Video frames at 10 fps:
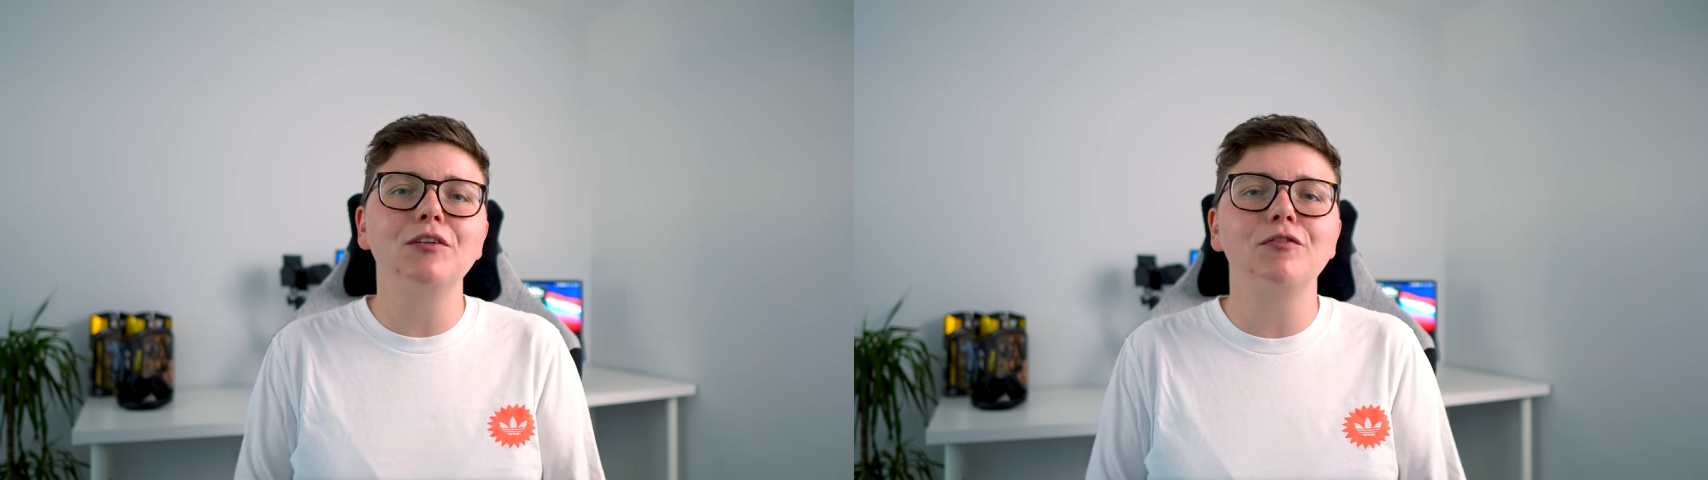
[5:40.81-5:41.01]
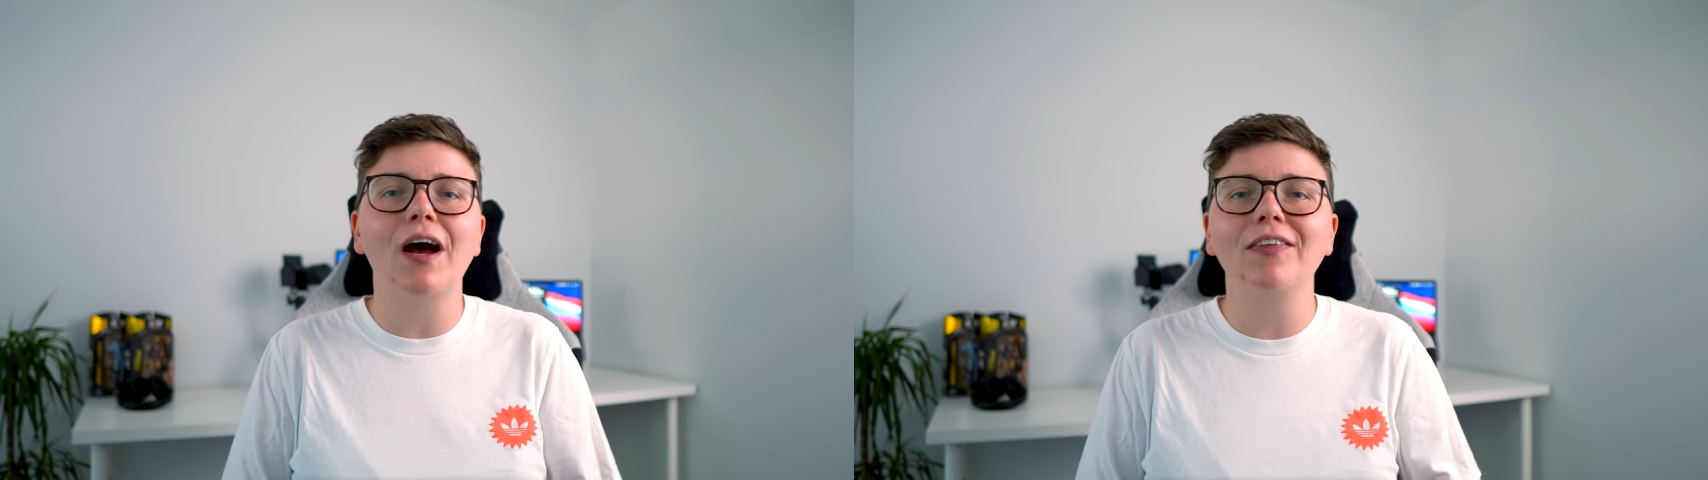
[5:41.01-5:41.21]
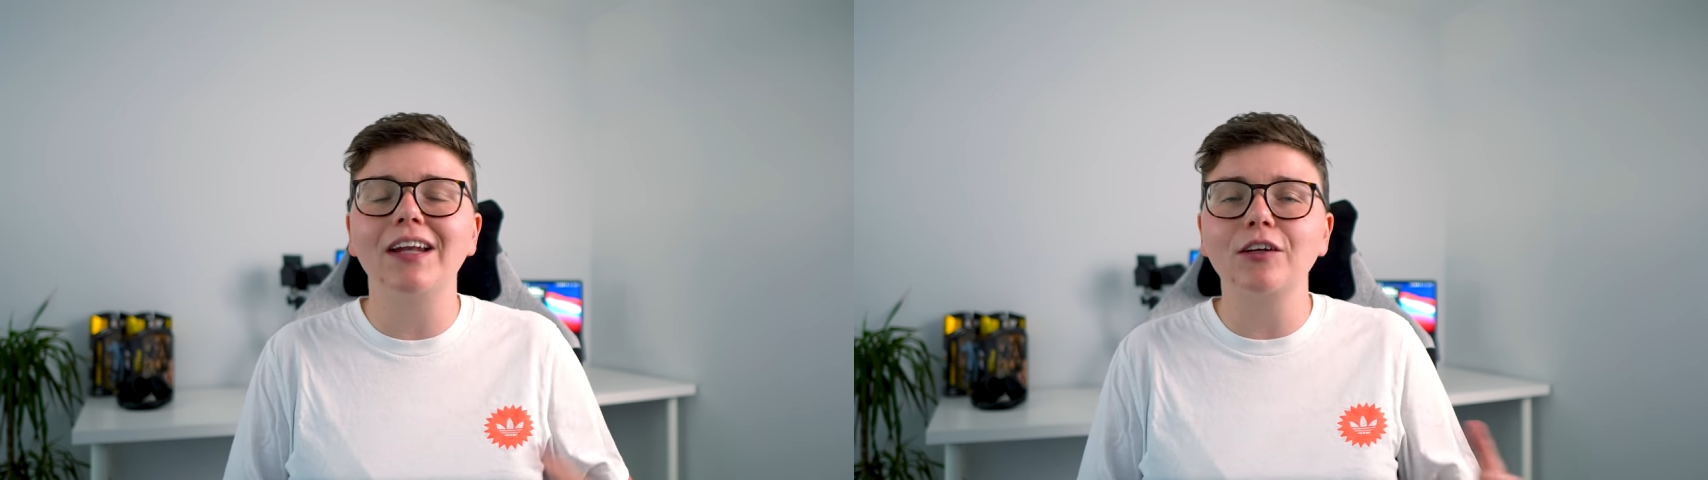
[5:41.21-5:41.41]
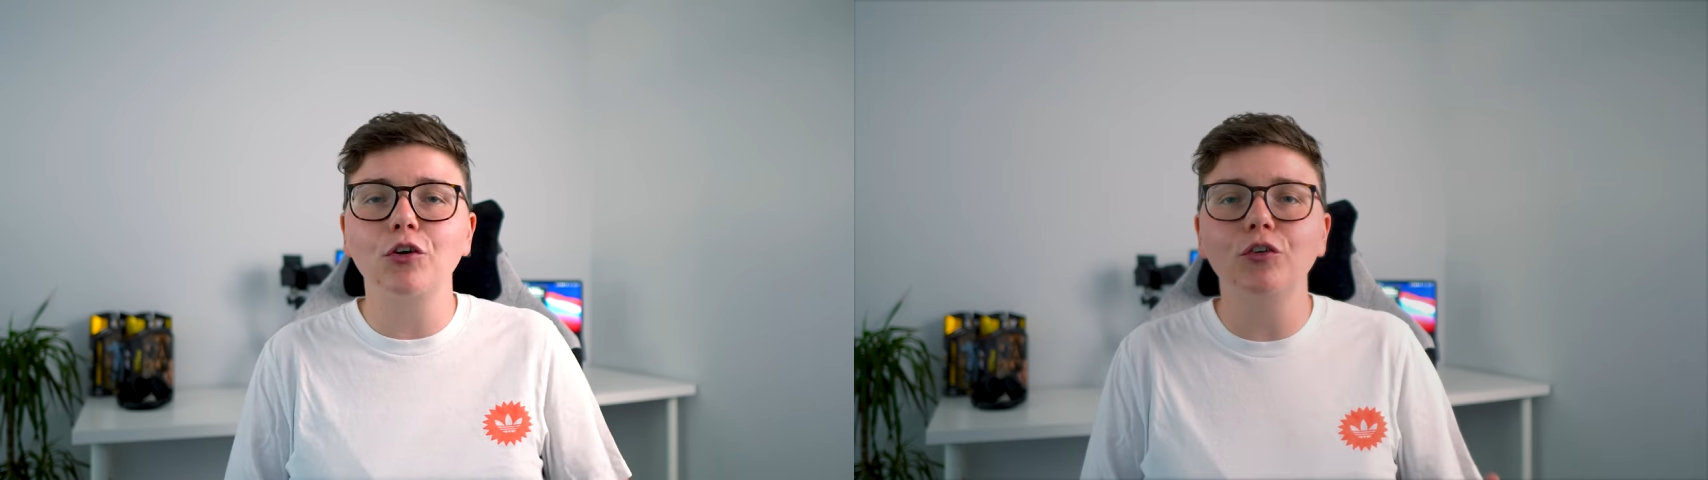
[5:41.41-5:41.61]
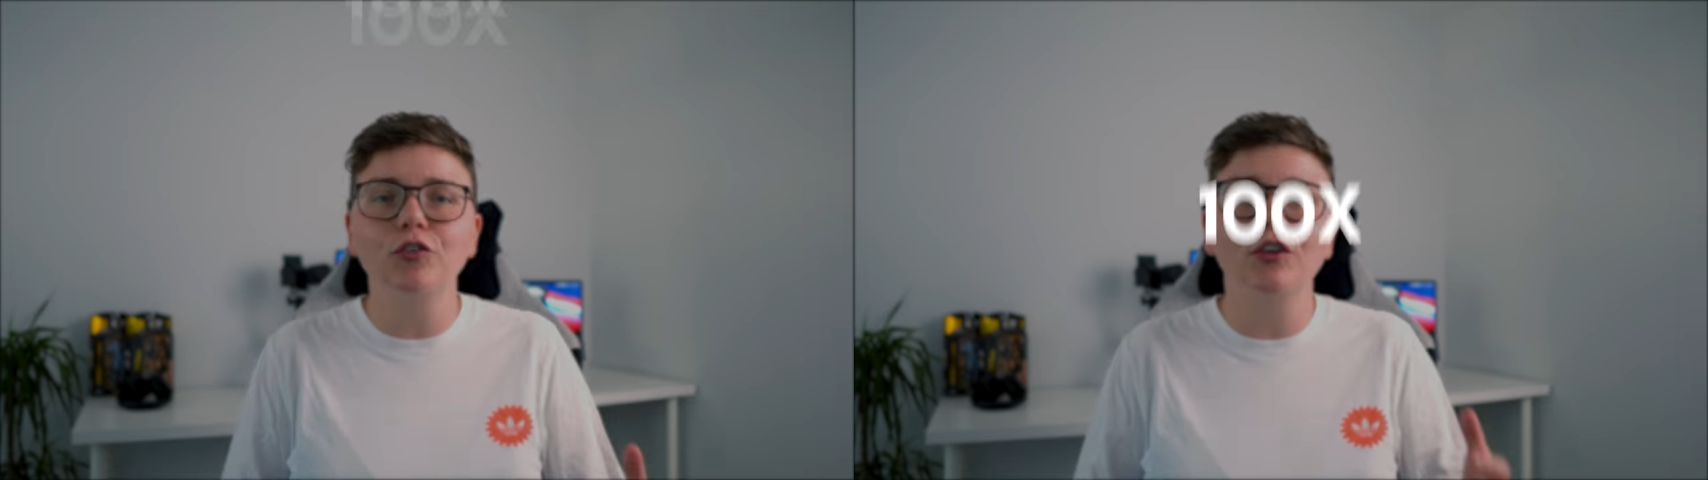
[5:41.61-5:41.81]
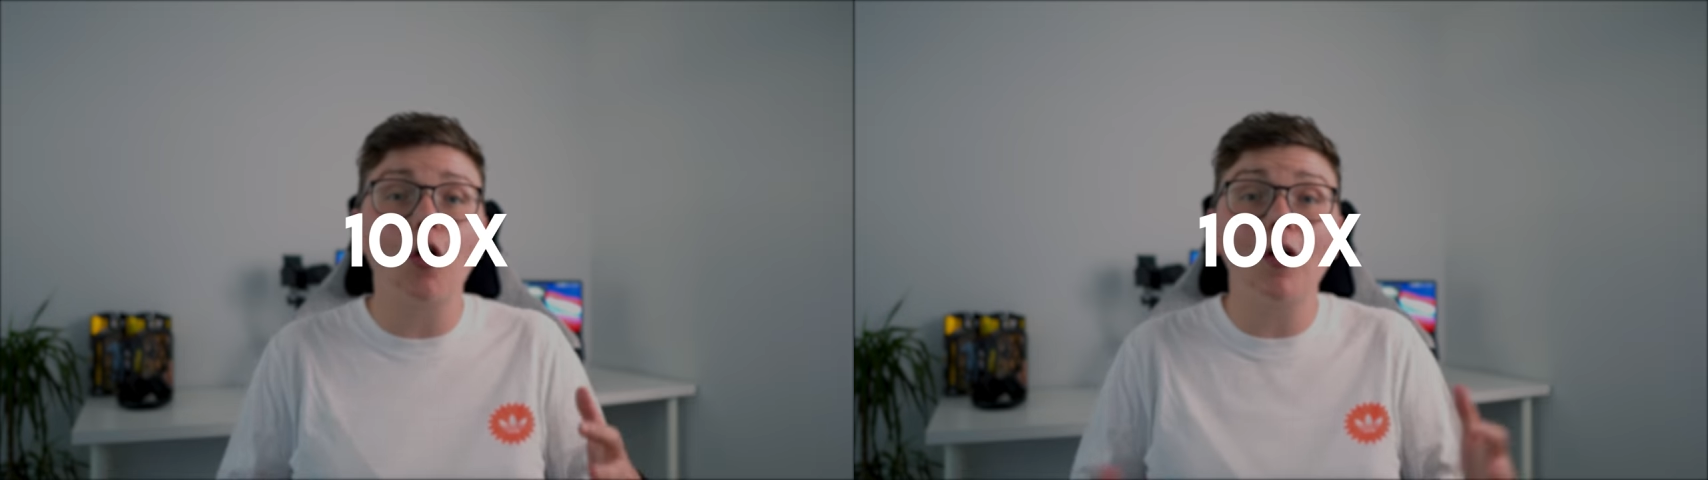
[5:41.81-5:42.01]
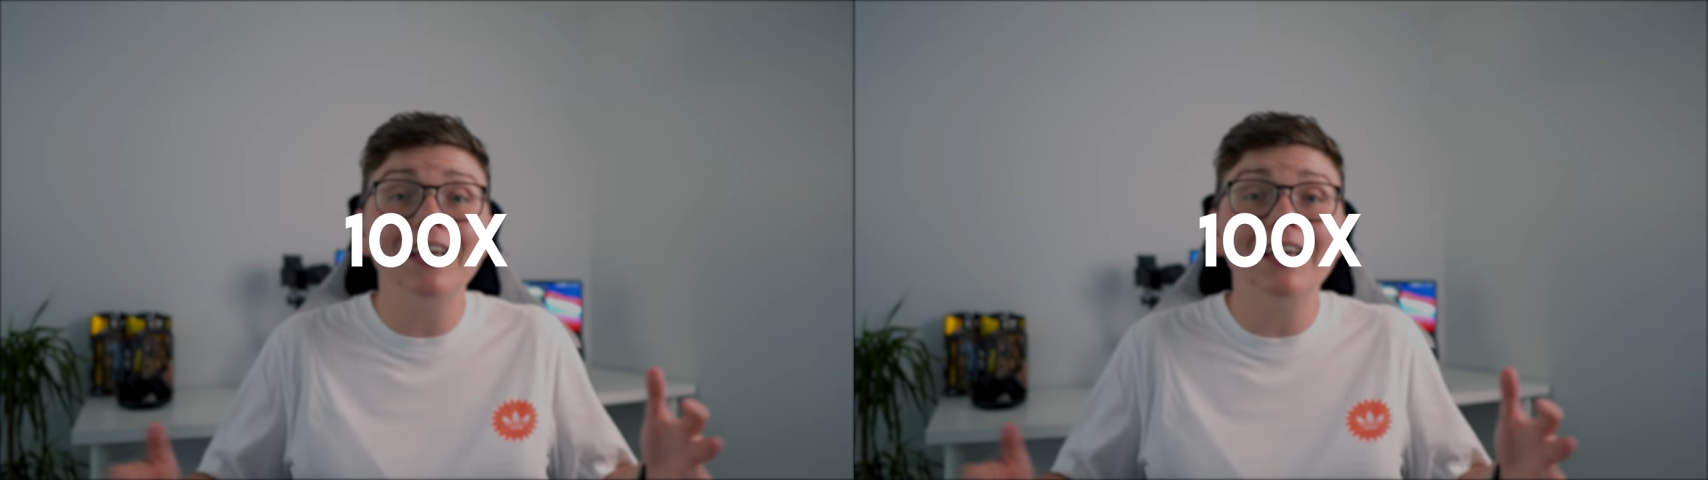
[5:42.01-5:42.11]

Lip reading: to find the next 100 or